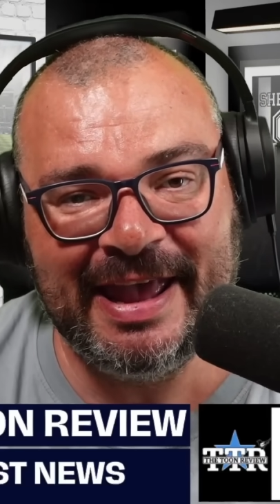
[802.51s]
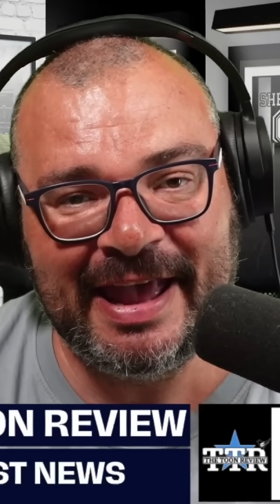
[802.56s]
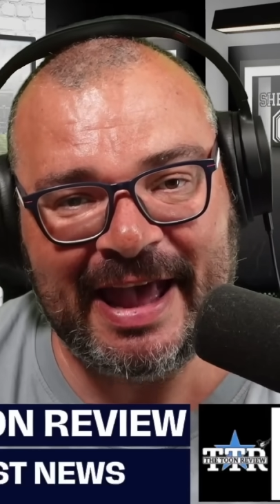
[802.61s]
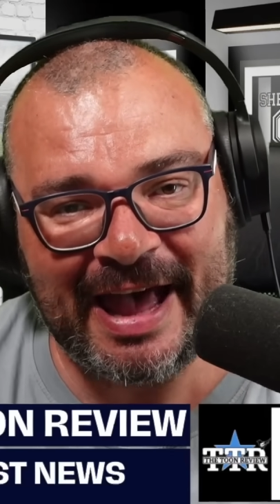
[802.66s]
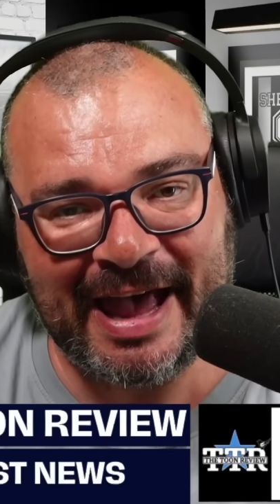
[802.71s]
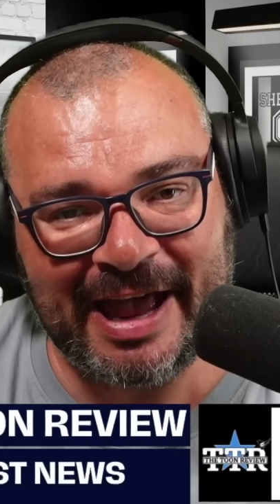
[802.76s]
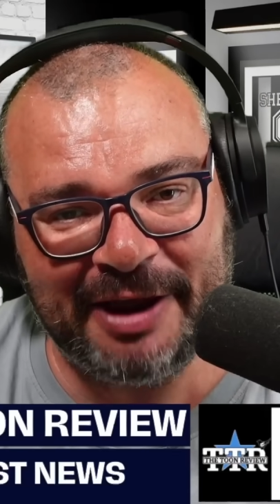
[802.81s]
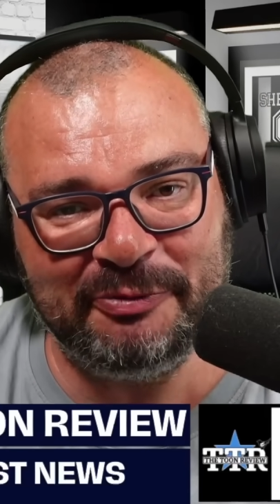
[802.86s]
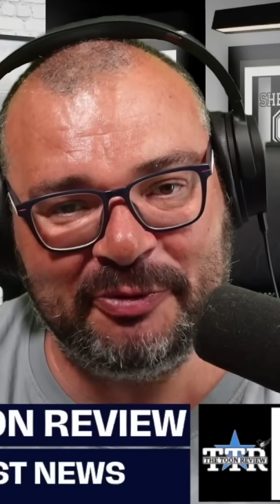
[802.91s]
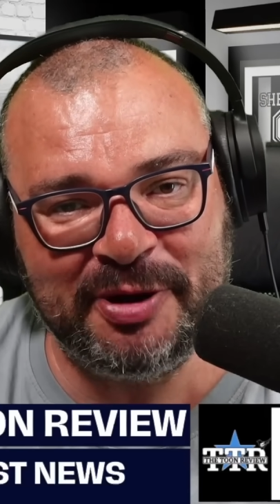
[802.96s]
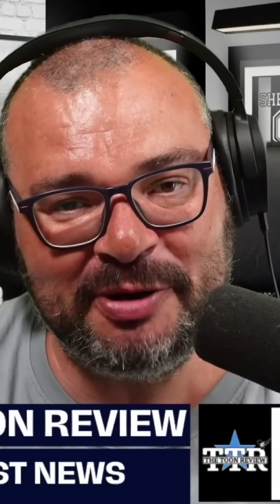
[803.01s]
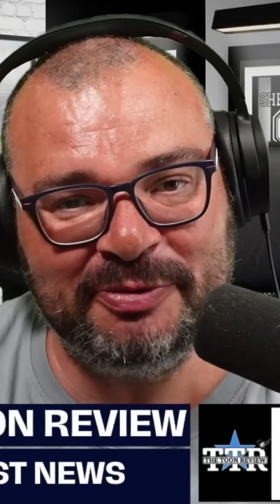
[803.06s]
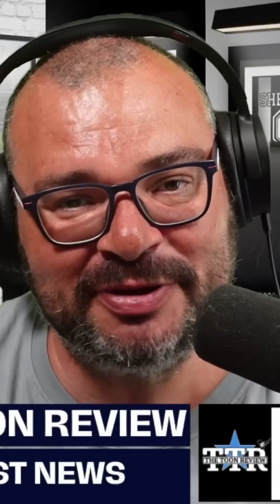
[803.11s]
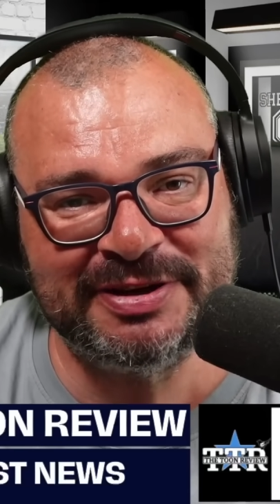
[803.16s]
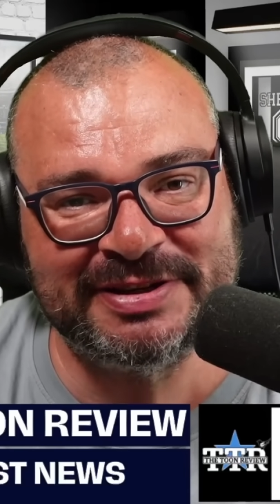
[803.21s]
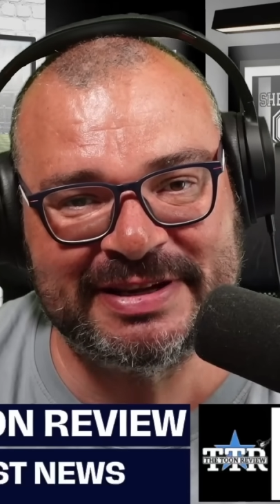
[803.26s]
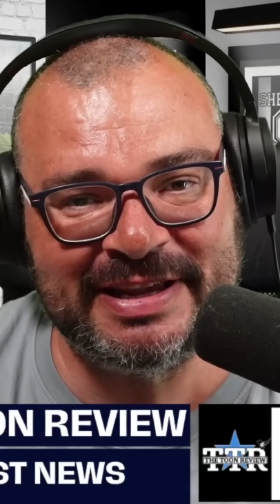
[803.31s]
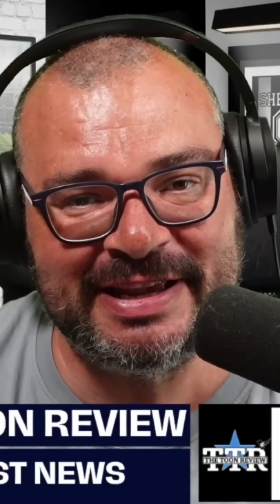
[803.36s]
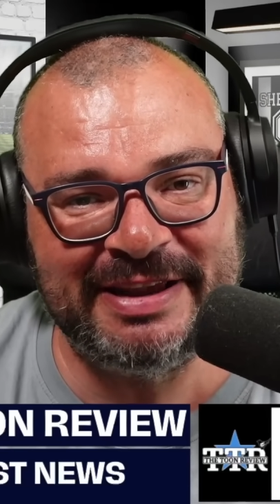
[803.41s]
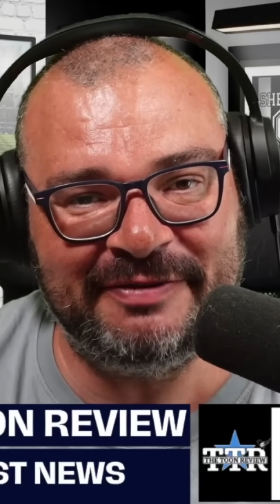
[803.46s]
and we will
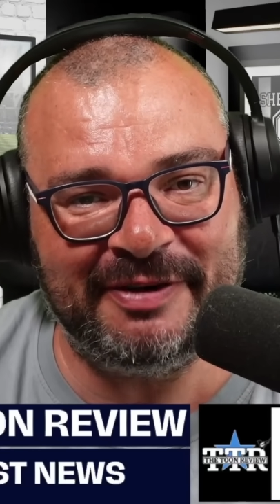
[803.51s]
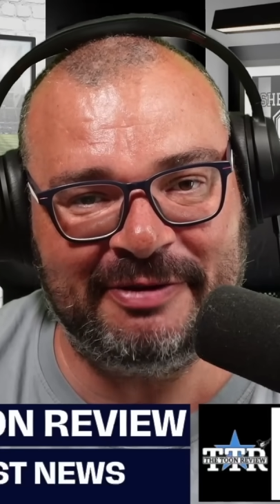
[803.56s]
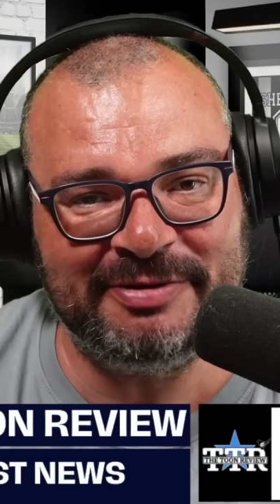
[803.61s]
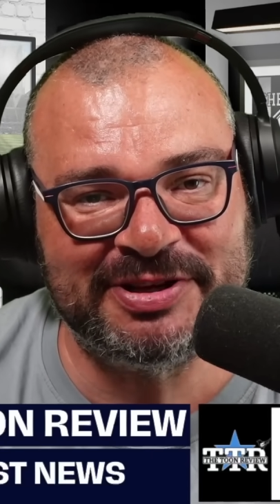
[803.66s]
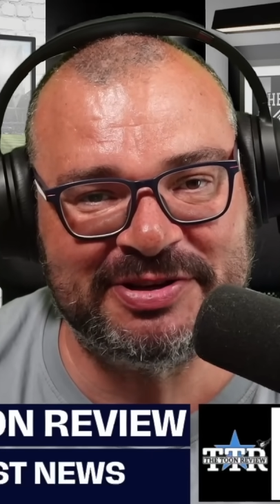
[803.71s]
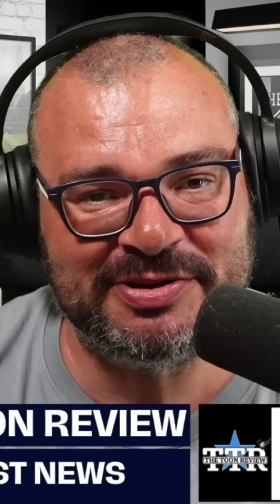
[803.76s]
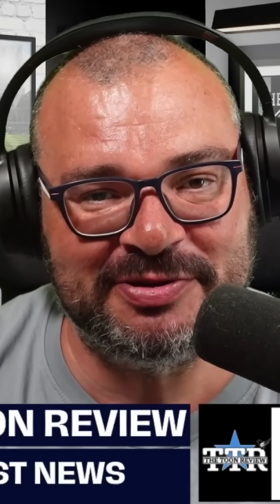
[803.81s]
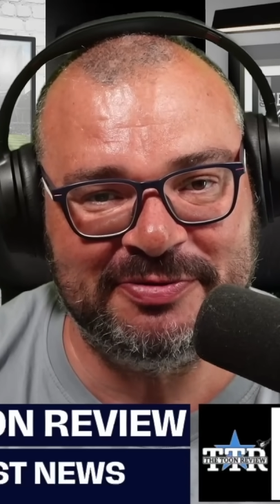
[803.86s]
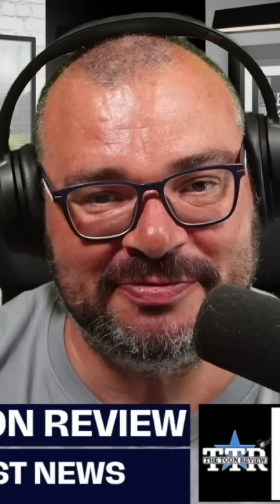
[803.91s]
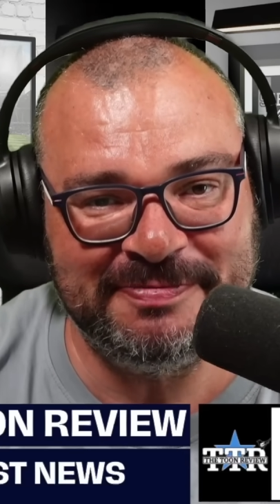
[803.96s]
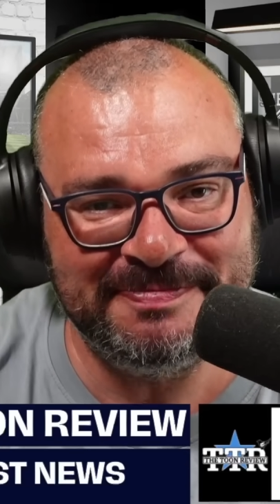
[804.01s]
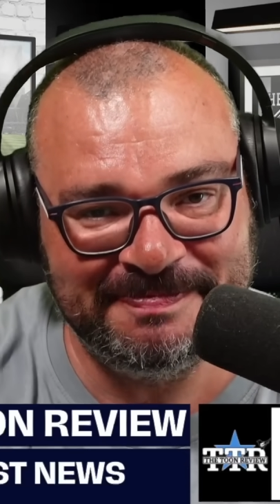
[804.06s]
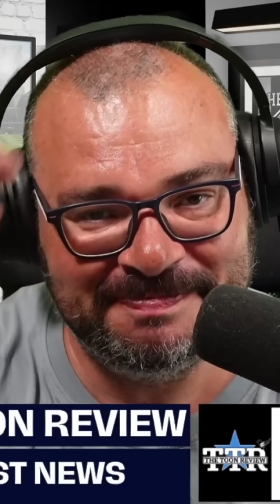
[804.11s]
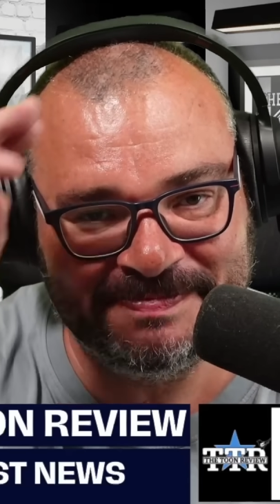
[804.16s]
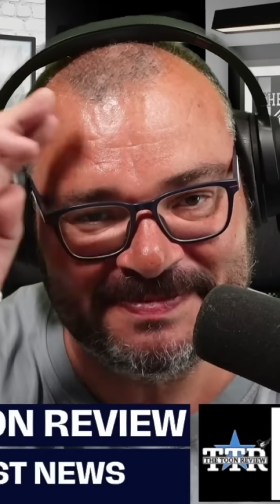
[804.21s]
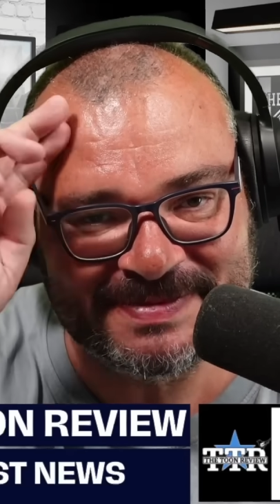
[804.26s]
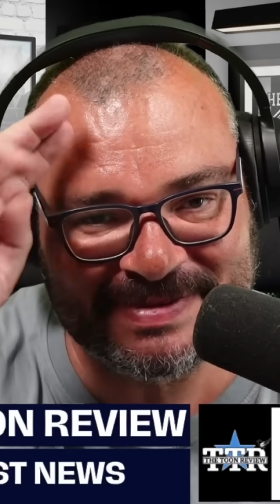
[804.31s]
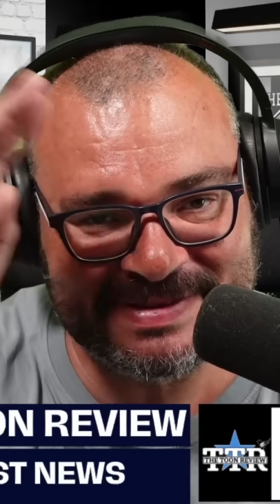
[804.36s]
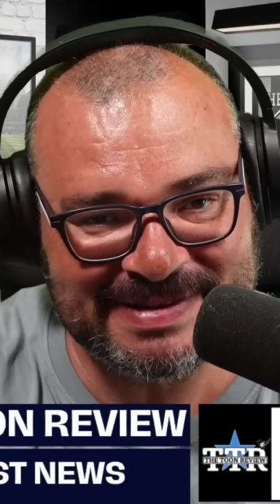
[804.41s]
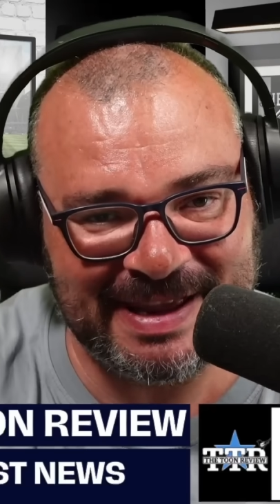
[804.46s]
see you very soon.
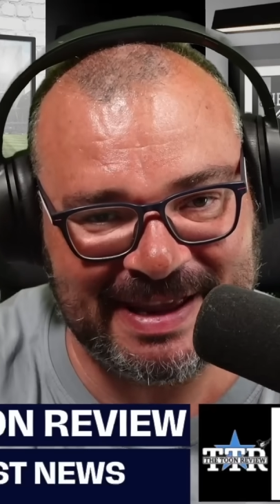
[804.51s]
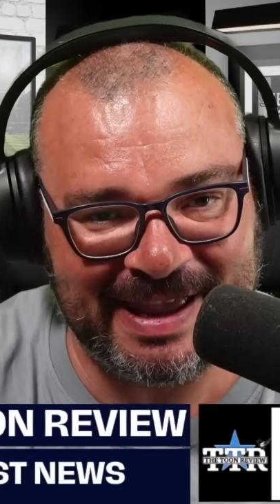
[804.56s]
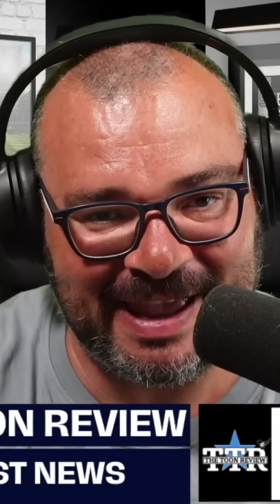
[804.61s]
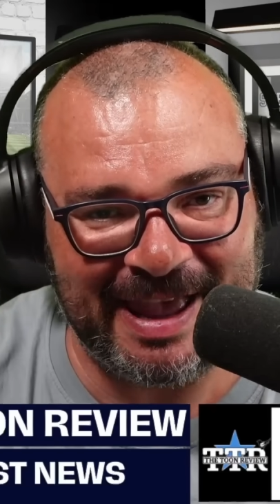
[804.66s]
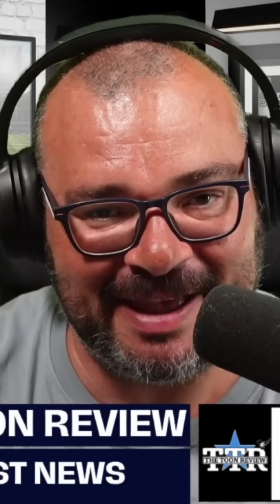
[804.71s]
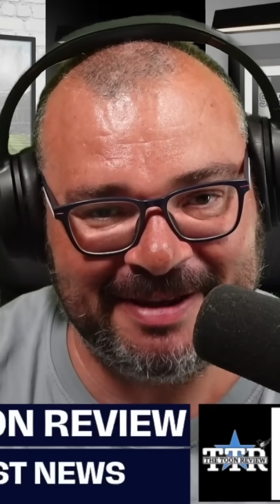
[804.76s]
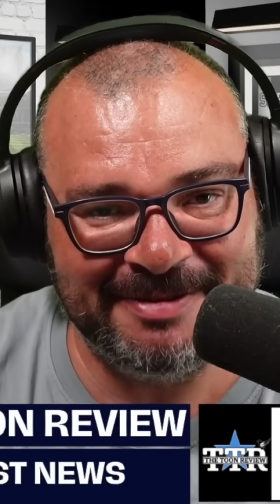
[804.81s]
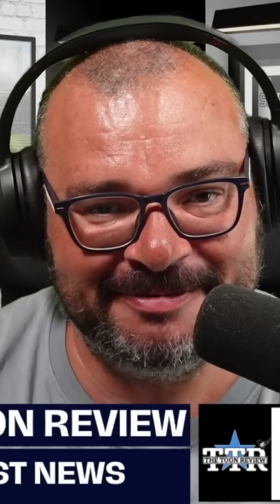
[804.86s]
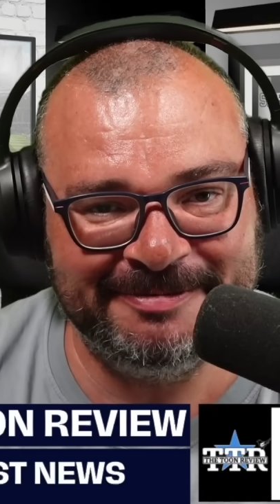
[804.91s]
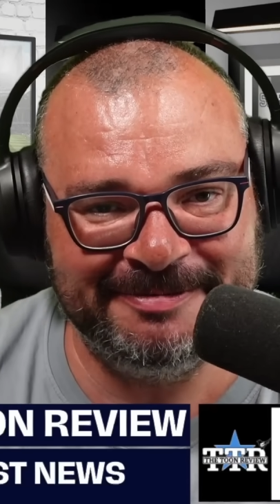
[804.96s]
Take care.